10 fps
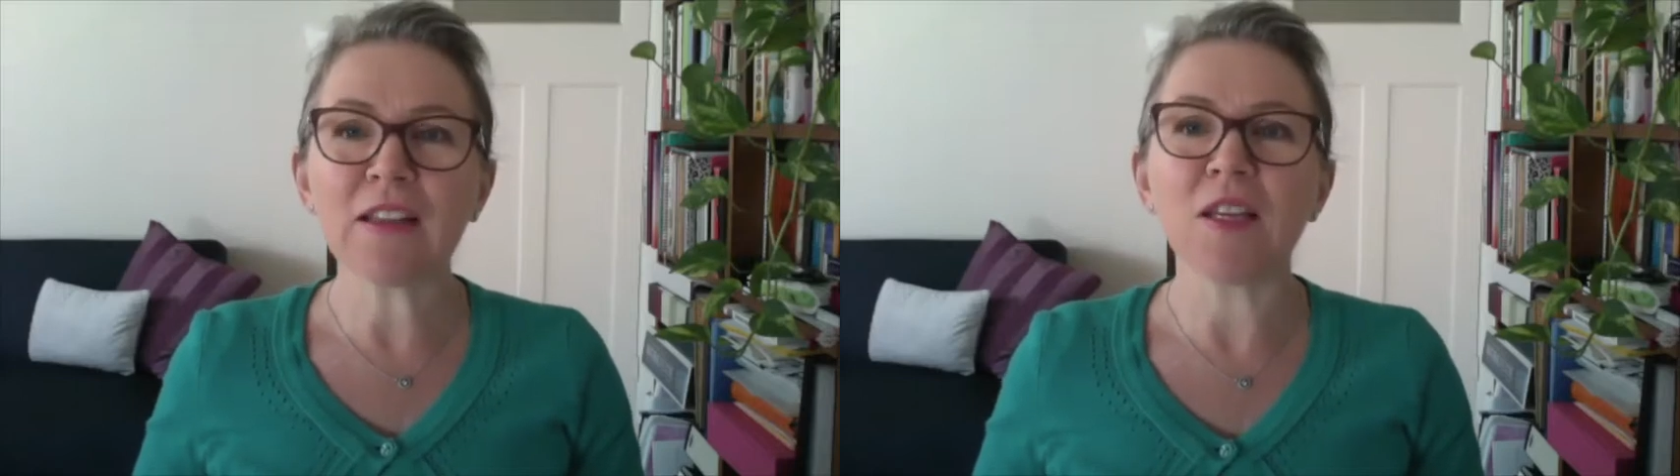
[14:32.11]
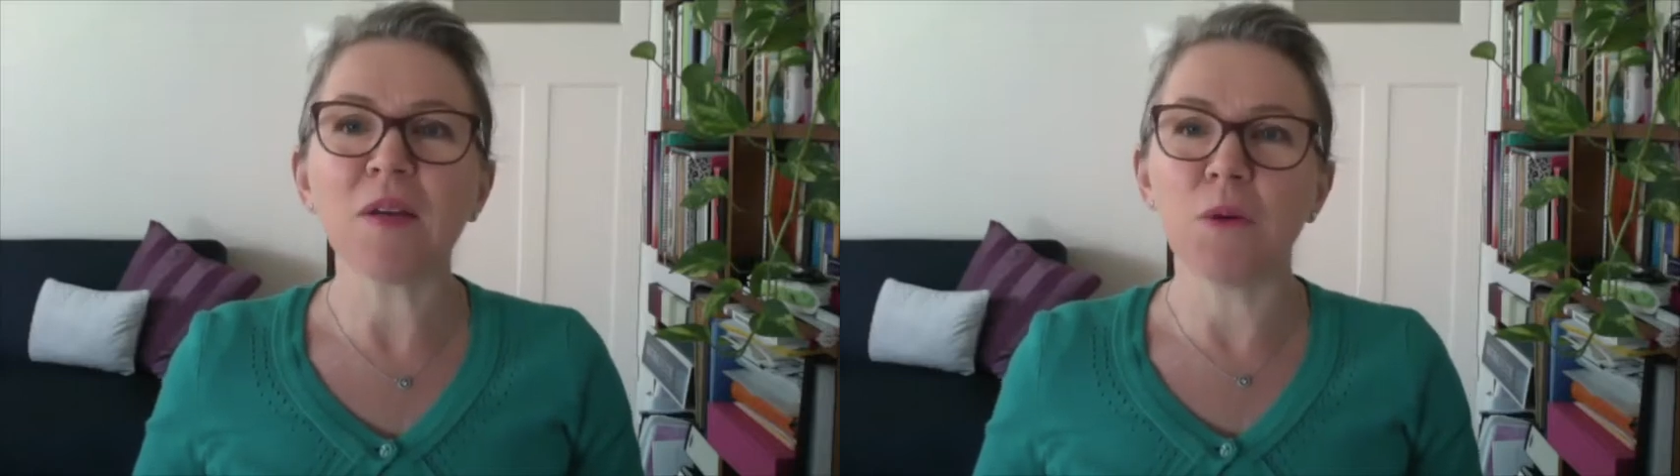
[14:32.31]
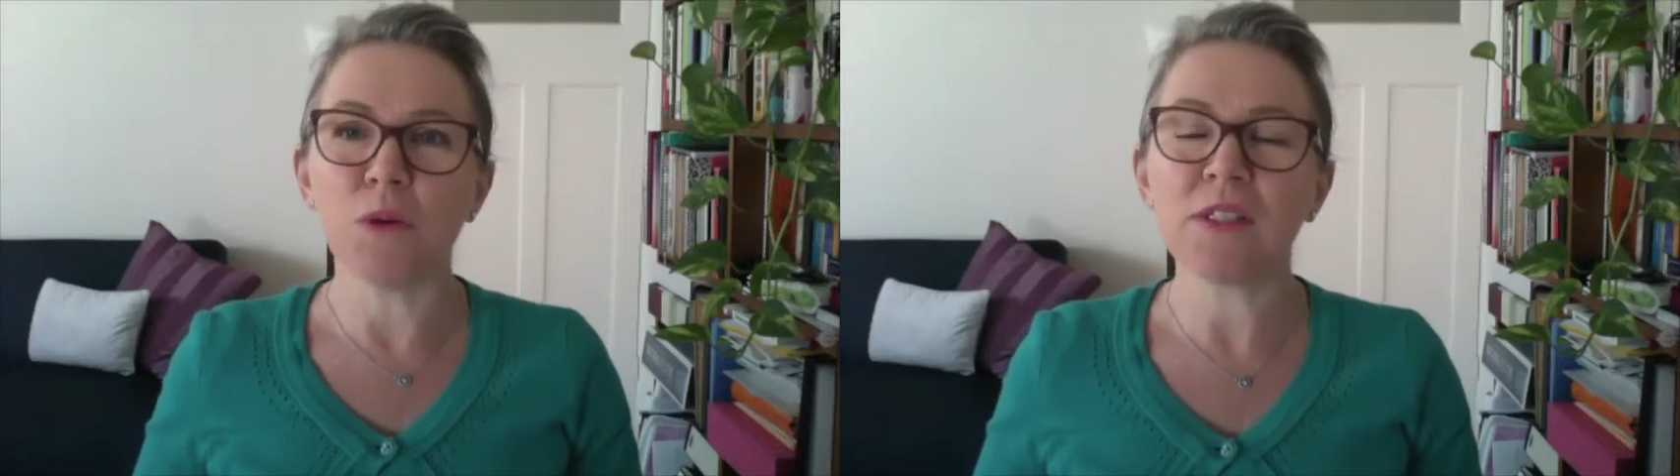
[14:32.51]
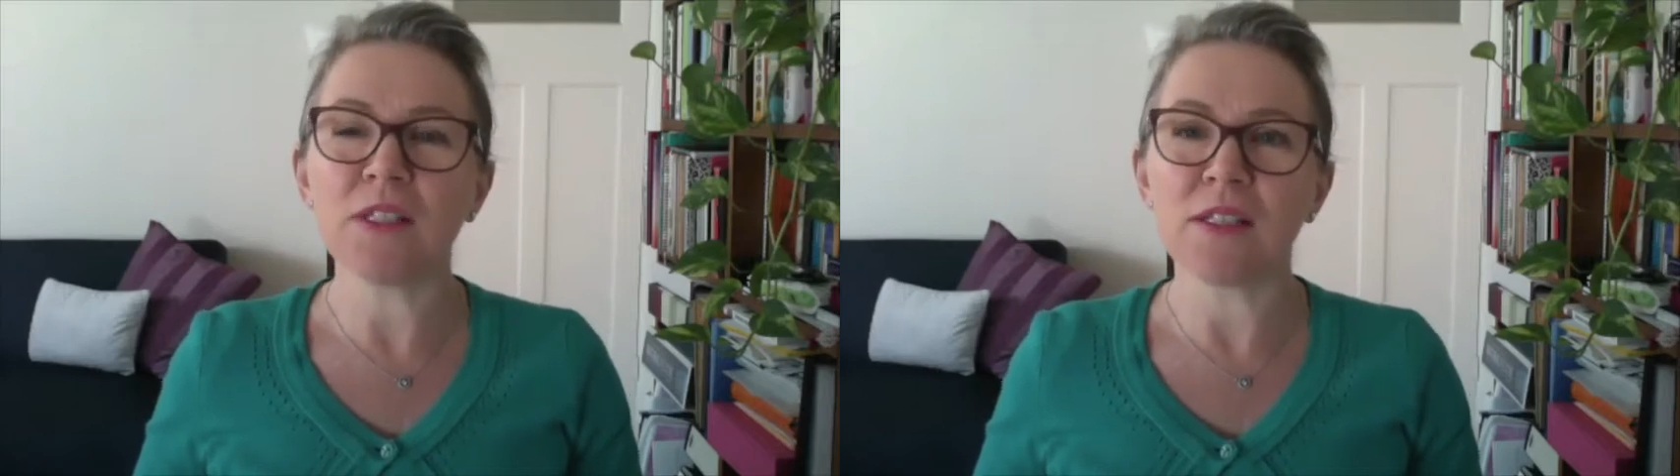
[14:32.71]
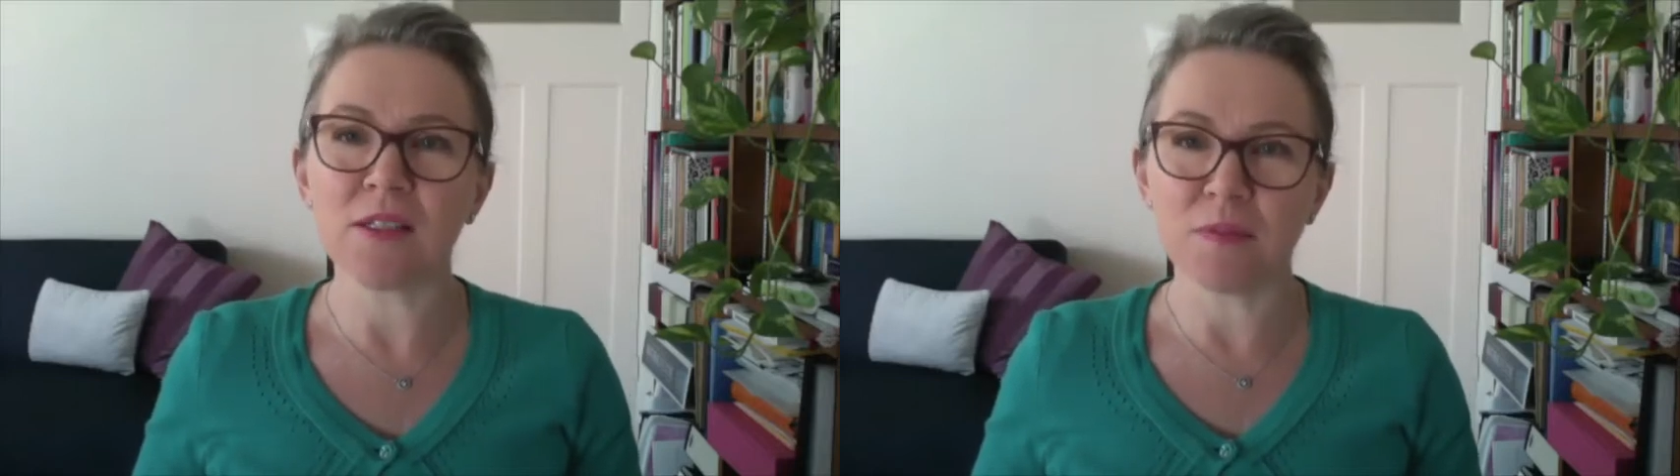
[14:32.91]
the immune
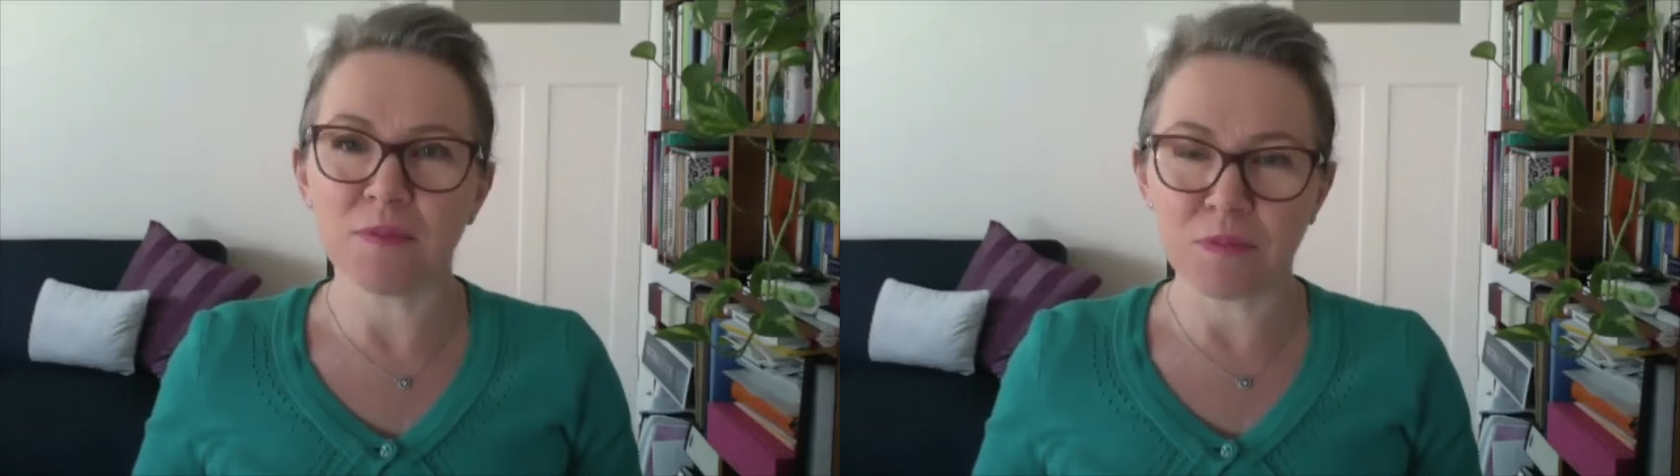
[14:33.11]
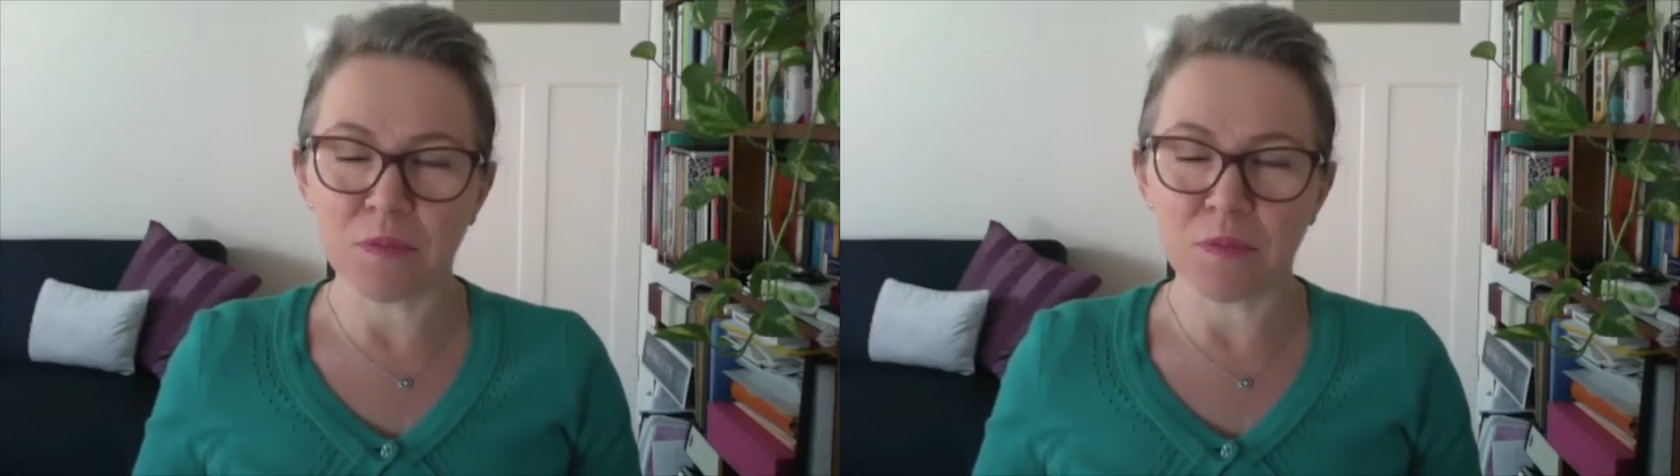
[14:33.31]
system